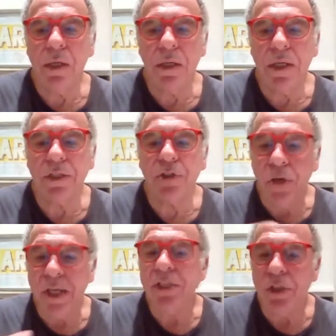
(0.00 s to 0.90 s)
it
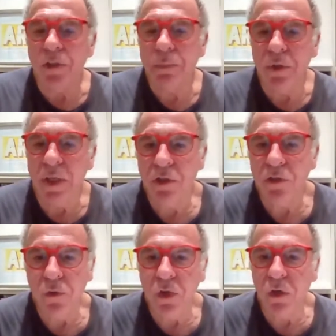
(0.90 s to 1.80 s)
trains you to breathe
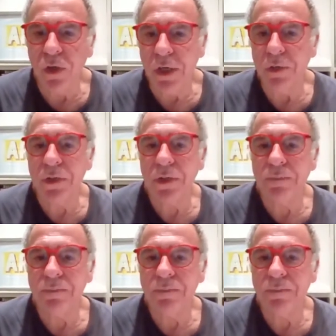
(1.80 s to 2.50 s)
through your nose.